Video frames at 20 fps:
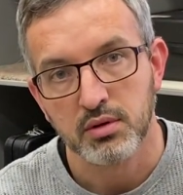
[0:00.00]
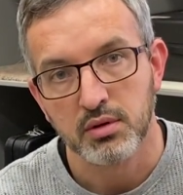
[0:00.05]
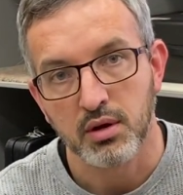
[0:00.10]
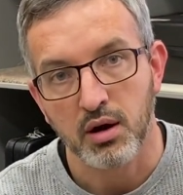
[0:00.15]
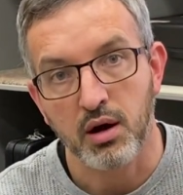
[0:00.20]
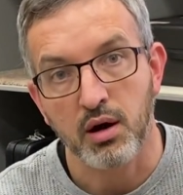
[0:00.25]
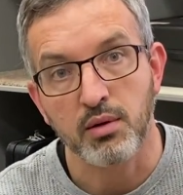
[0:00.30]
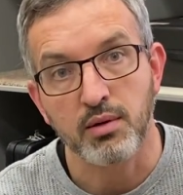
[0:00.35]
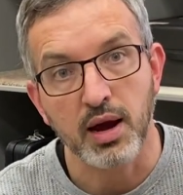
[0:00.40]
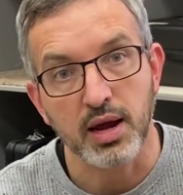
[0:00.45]

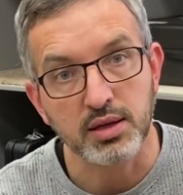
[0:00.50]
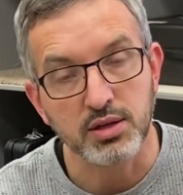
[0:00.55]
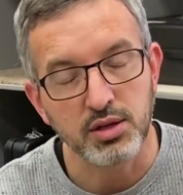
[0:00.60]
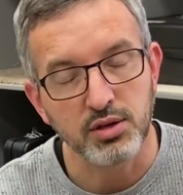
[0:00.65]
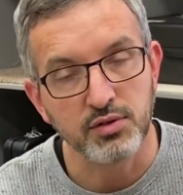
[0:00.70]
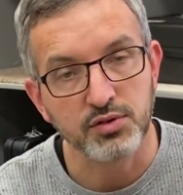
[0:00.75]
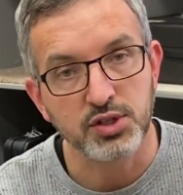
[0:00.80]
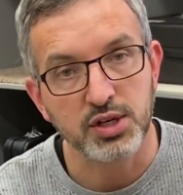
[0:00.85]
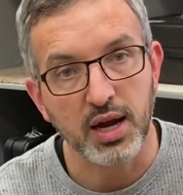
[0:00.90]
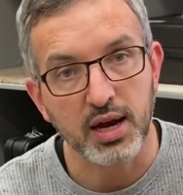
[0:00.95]
All right,
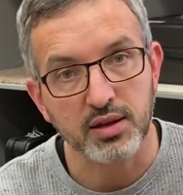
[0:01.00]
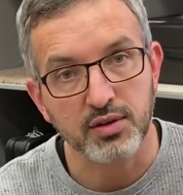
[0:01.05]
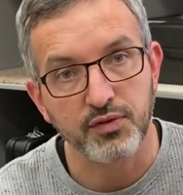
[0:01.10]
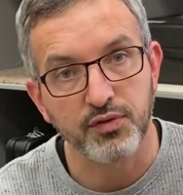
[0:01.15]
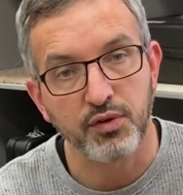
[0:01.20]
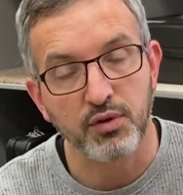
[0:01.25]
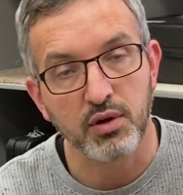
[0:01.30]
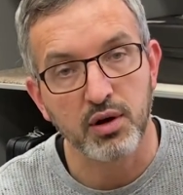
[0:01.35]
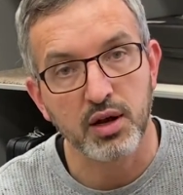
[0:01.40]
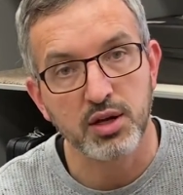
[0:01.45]
you've checked
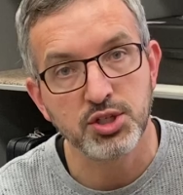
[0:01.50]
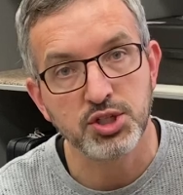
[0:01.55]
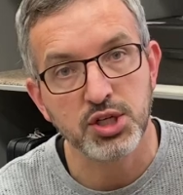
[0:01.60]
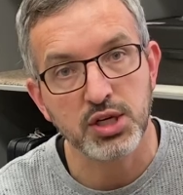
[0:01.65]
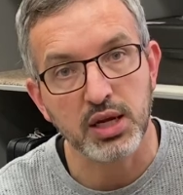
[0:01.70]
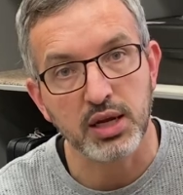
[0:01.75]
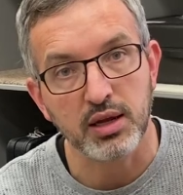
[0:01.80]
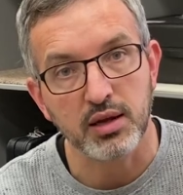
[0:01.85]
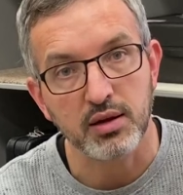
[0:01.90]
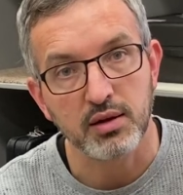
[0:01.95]
for a
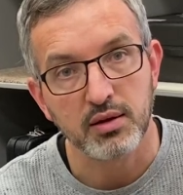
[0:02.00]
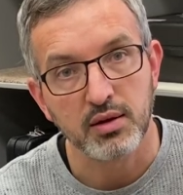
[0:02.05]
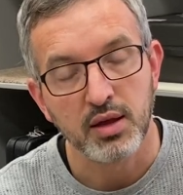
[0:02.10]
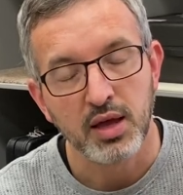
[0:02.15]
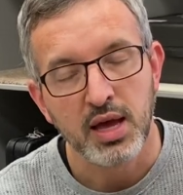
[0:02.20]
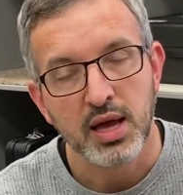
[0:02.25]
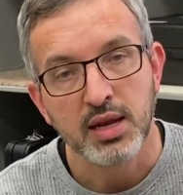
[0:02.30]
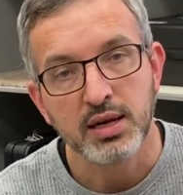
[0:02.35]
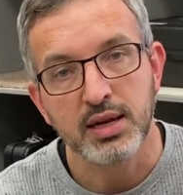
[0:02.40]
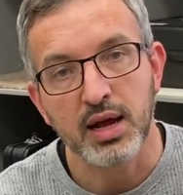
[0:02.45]
G.
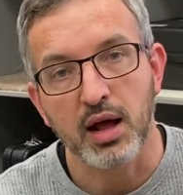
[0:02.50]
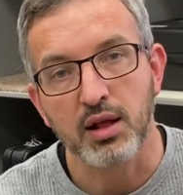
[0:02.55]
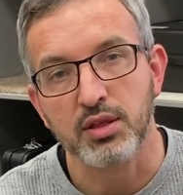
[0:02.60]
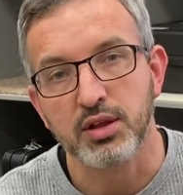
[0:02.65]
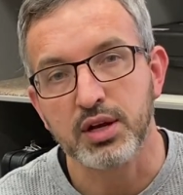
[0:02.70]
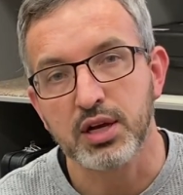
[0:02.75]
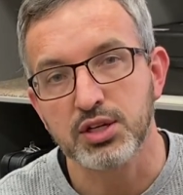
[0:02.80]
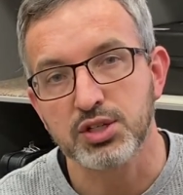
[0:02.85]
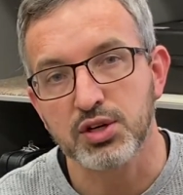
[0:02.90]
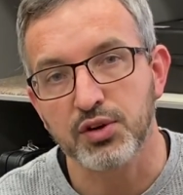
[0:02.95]
Now
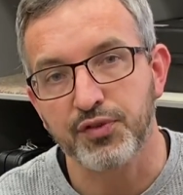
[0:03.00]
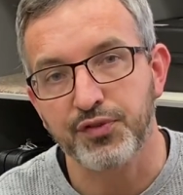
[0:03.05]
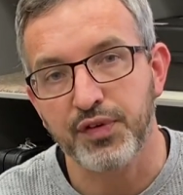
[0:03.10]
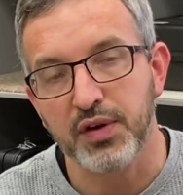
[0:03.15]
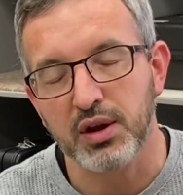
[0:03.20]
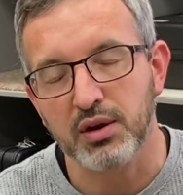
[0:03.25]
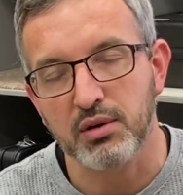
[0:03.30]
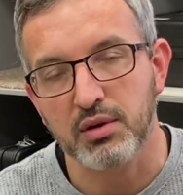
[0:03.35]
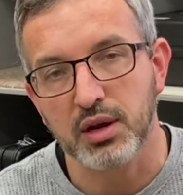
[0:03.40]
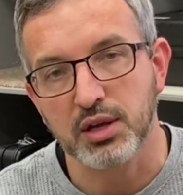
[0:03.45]
look at your
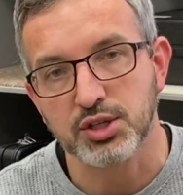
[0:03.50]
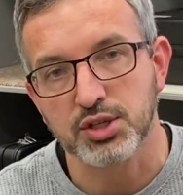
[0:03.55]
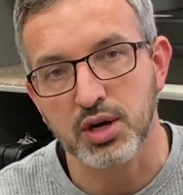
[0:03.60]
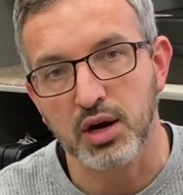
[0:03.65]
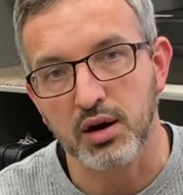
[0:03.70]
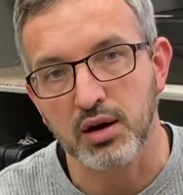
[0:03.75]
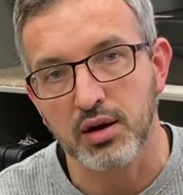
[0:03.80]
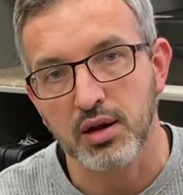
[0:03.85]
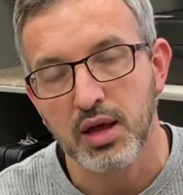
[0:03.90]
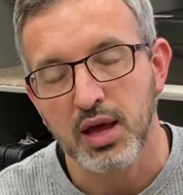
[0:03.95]
fingering
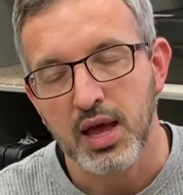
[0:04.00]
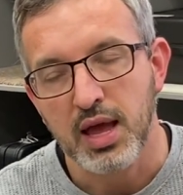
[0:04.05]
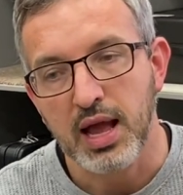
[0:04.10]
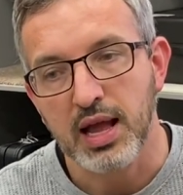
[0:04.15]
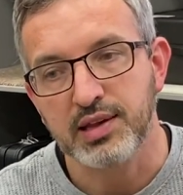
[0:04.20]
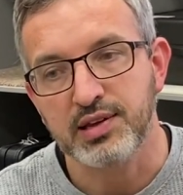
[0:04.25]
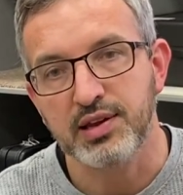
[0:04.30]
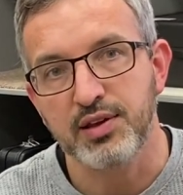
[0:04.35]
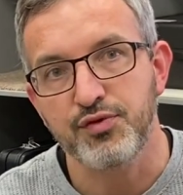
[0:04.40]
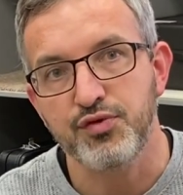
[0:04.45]
chart
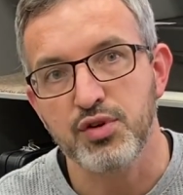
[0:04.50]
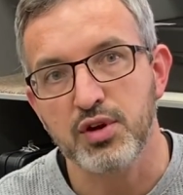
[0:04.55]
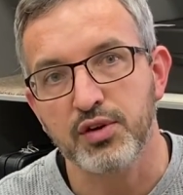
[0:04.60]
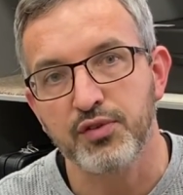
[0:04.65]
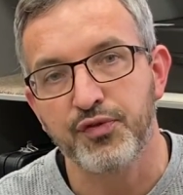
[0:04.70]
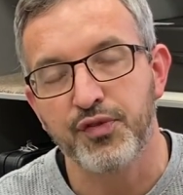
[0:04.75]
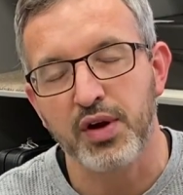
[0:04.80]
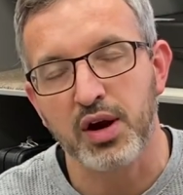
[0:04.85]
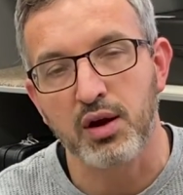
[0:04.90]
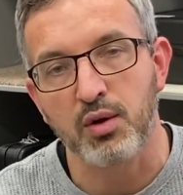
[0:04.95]
and see if you can
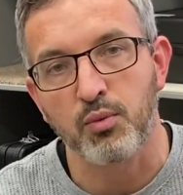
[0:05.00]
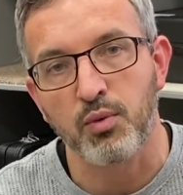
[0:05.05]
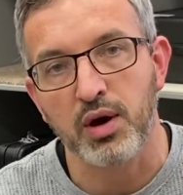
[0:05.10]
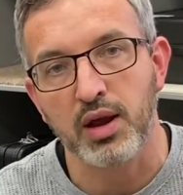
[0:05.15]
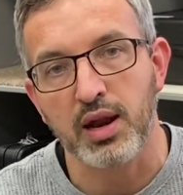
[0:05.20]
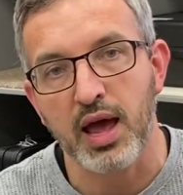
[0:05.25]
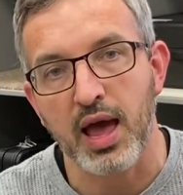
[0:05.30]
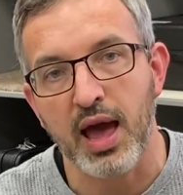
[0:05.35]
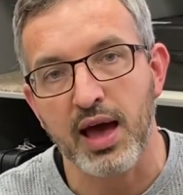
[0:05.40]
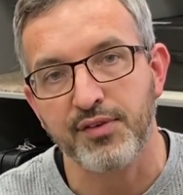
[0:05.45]
figure out
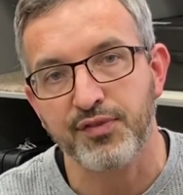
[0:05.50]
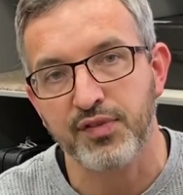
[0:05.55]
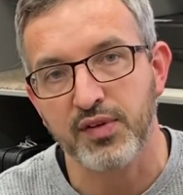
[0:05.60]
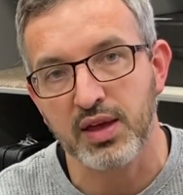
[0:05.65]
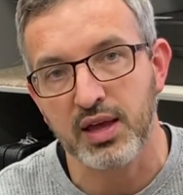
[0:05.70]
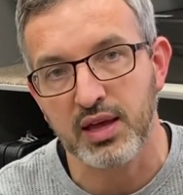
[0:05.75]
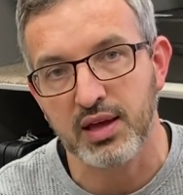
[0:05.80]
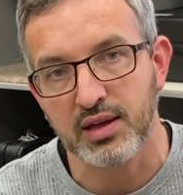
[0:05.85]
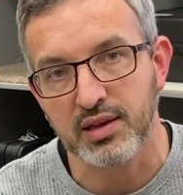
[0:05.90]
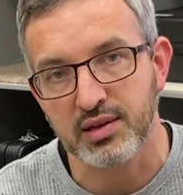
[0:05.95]
what F
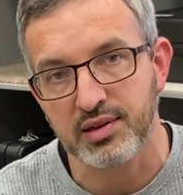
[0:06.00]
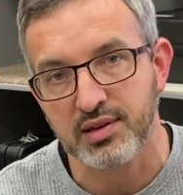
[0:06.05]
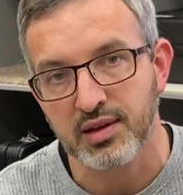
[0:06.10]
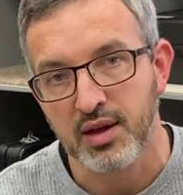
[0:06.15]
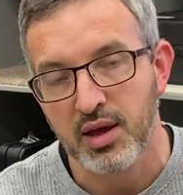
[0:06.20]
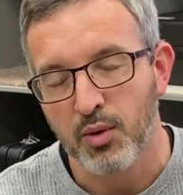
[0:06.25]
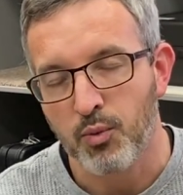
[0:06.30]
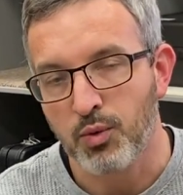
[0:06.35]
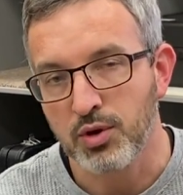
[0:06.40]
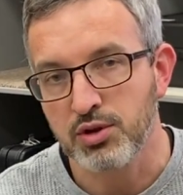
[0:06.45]
is.
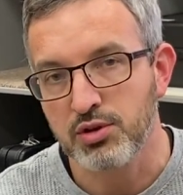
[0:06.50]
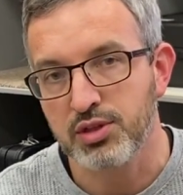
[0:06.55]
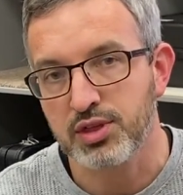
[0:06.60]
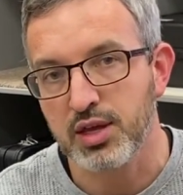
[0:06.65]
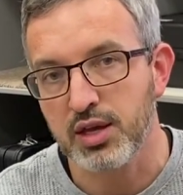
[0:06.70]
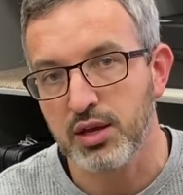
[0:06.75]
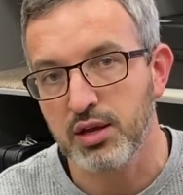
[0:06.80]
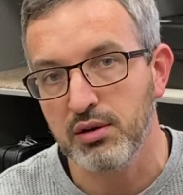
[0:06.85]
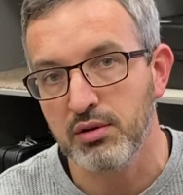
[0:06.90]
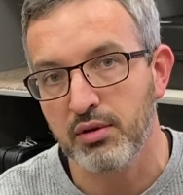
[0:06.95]
When you
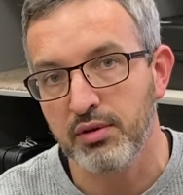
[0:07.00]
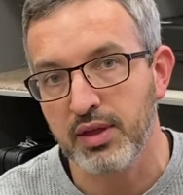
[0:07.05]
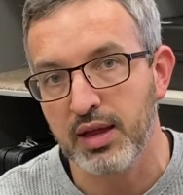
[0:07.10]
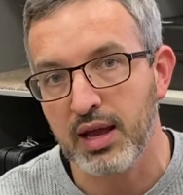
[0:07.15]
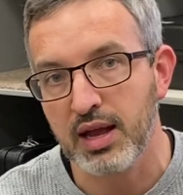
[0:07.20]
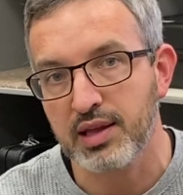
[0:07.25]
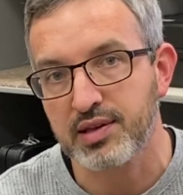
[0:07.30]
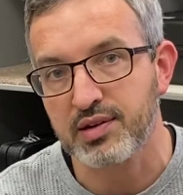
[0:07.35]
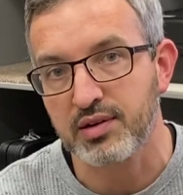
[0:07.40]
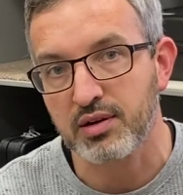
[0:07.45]
think you know the
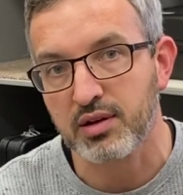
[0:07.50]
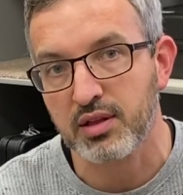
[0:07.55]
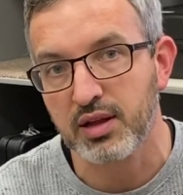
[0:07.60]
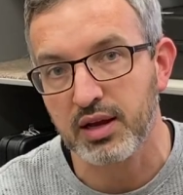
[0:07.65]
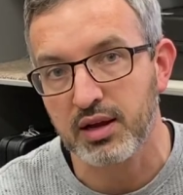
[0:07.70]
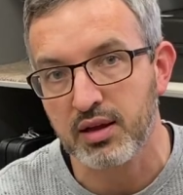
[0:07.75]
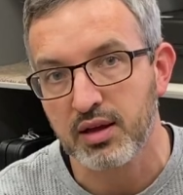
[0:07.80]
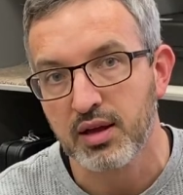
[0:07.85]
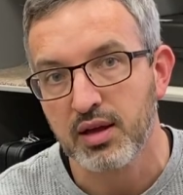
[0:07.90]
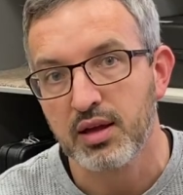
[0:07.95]
answer,
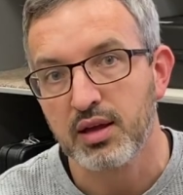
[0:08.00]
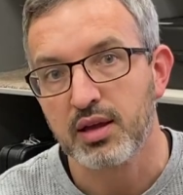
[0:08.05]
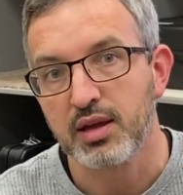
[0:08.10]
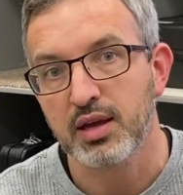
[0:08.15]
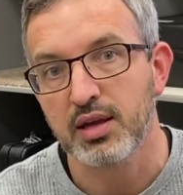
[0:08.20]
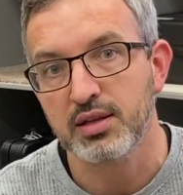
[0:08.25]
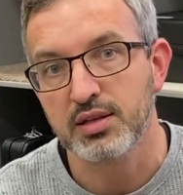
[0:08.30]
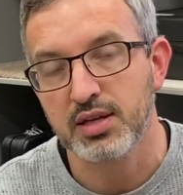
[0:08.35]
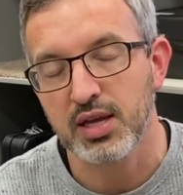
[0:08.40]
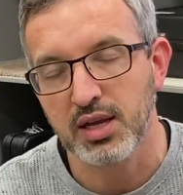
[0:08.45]
click
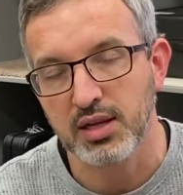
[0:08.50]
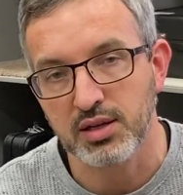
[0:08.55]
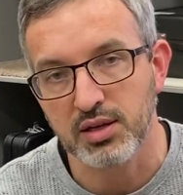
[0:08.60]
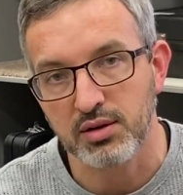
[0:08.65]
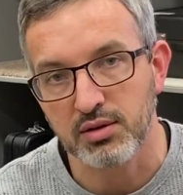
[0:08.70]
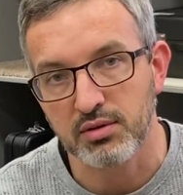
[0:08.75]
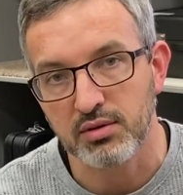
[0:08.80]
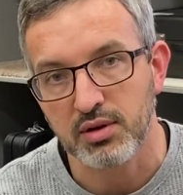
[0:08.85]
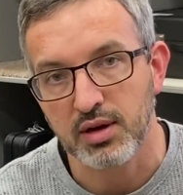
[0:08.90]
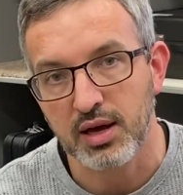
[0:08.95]

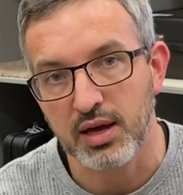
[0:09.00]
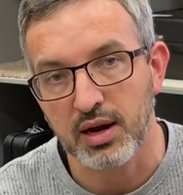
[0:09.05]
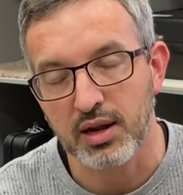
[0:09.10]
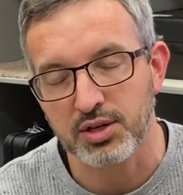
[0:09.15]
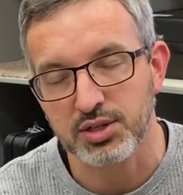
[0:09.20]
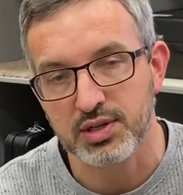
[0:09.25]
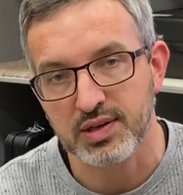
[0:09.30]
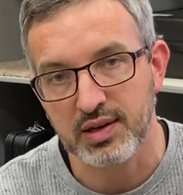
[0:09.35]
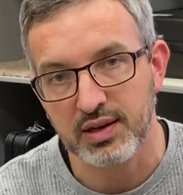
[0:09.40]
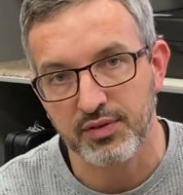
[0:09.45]
continue, and I'll
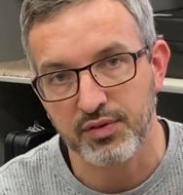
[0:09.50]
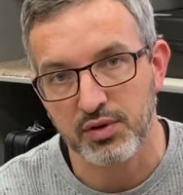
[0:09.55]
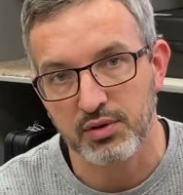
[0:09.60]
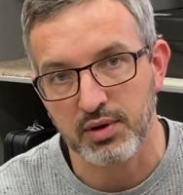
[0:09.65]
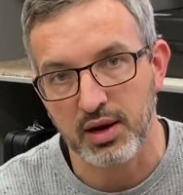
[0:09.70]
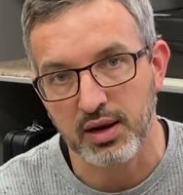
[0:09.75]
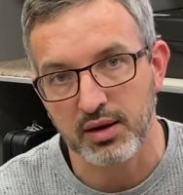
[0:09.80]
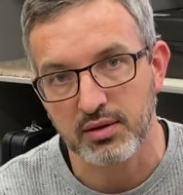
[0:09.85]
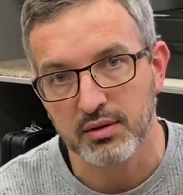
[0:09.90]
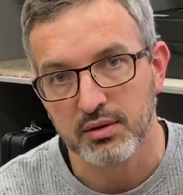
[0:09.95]
see if you're
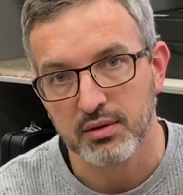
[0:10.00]
right.